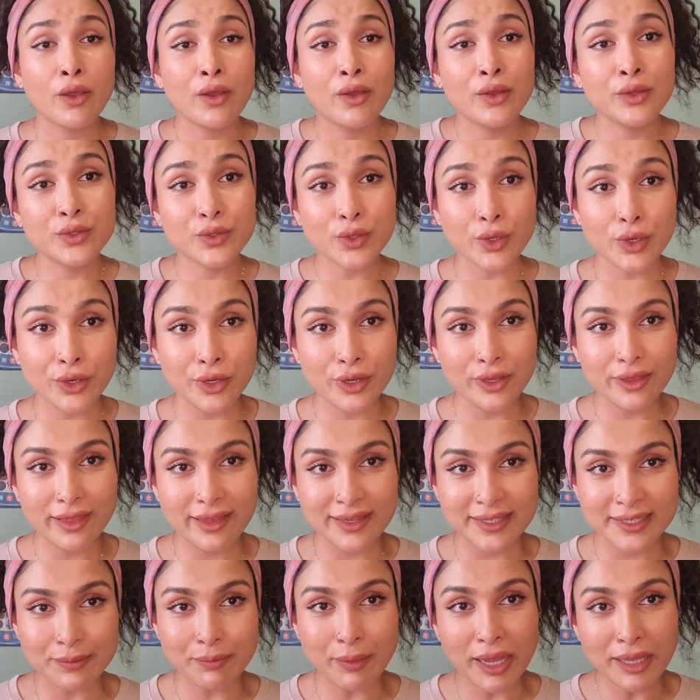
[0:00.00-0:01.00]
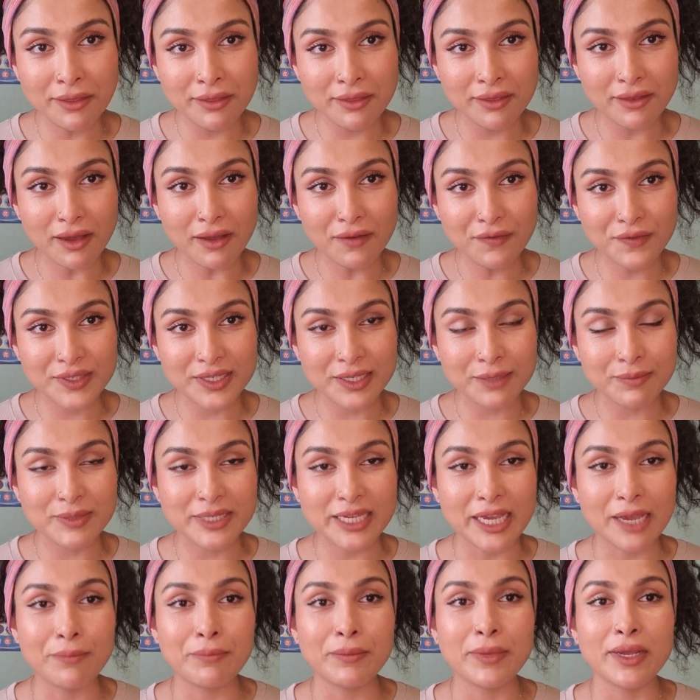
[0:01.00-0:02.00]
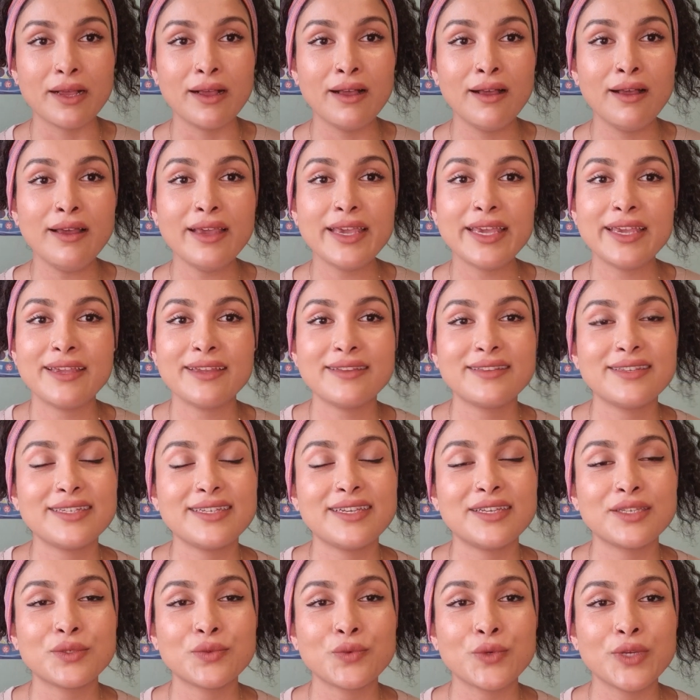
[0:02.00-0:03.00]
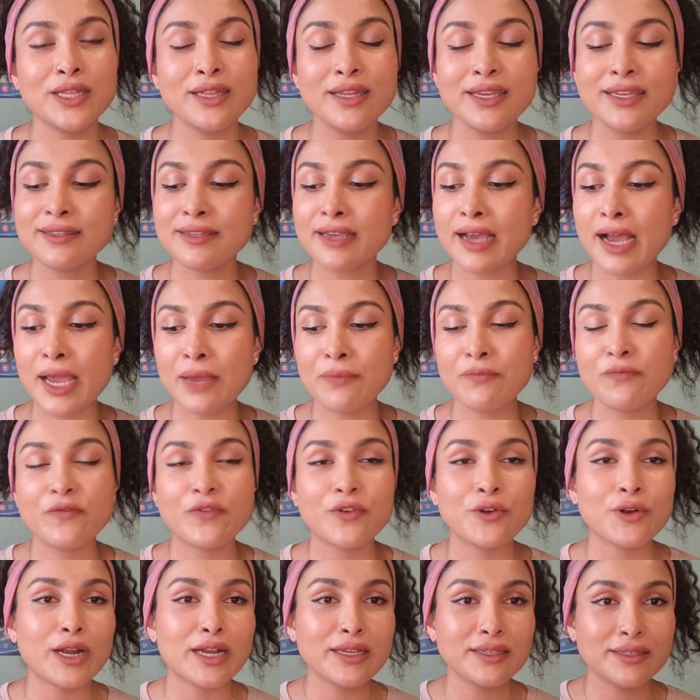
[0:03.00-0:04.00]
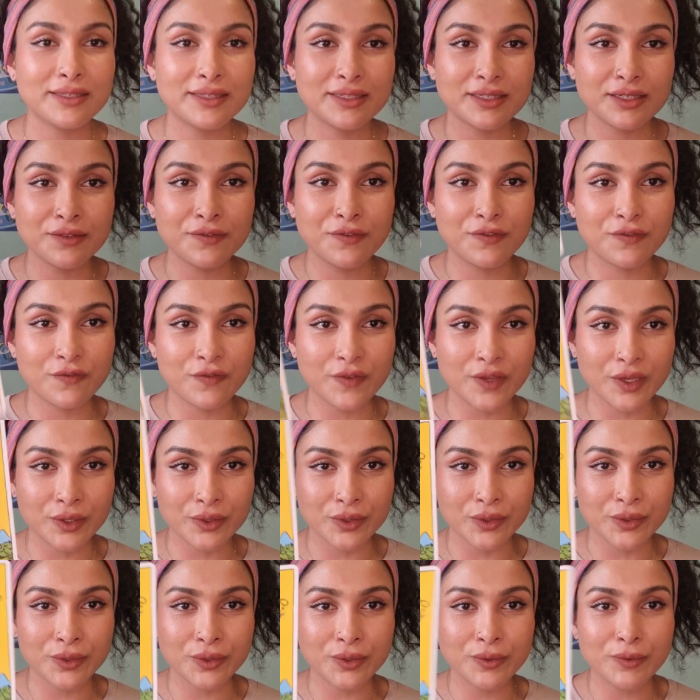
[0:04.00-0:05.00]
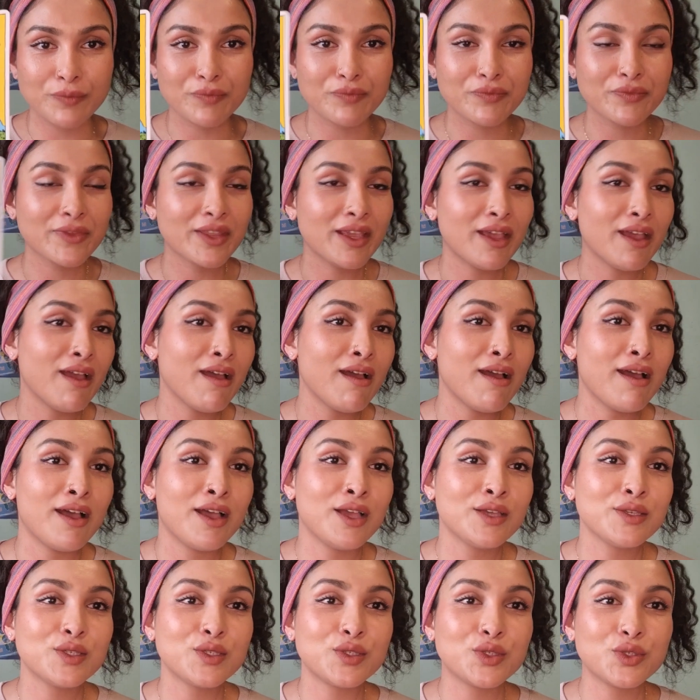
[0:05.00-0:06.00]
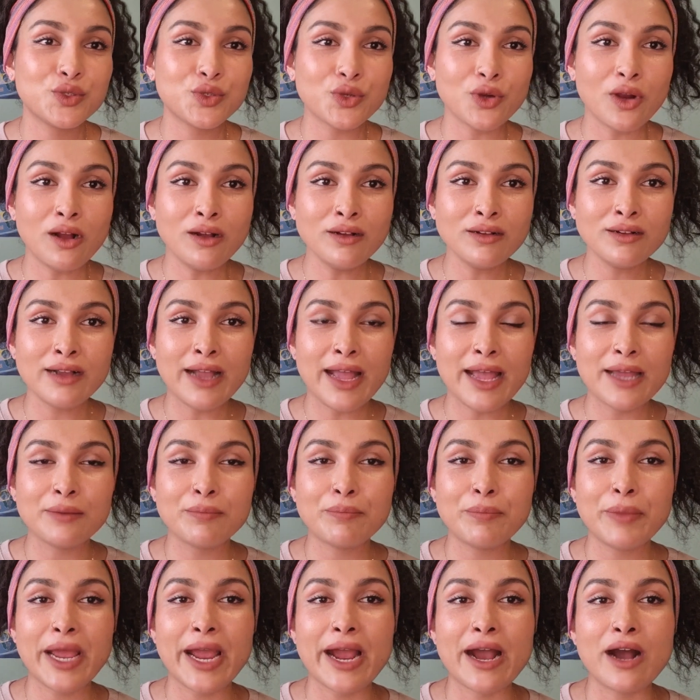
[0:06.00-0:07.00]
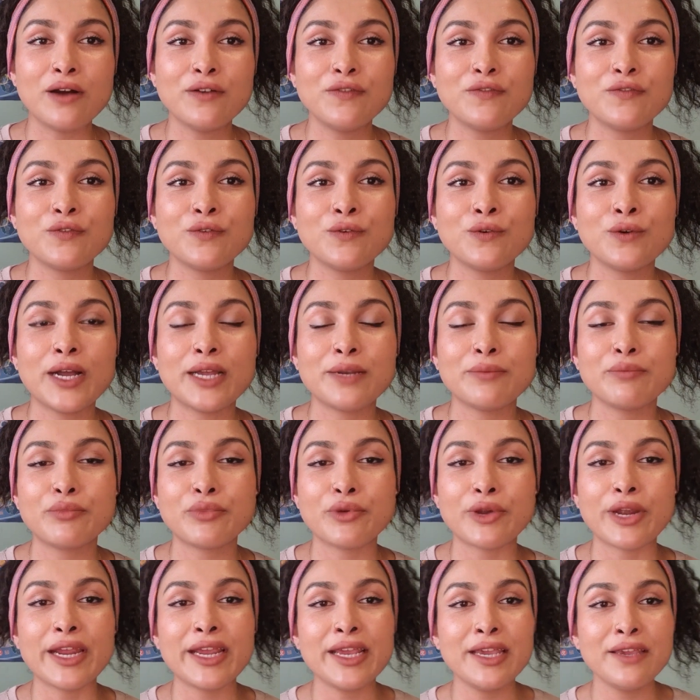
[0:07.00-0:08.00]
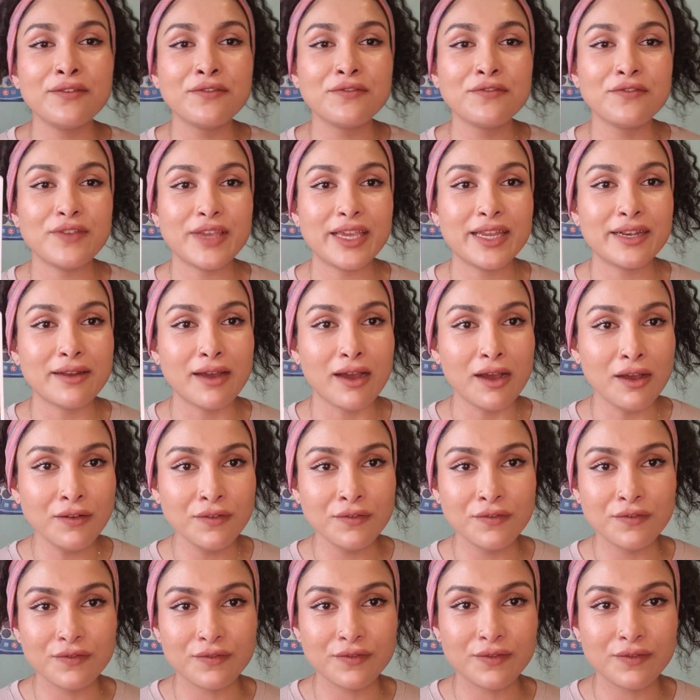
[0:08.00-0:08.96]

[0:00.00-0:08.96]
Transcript: So this month of September, it is really time for us to feel strong and powerful and brave enough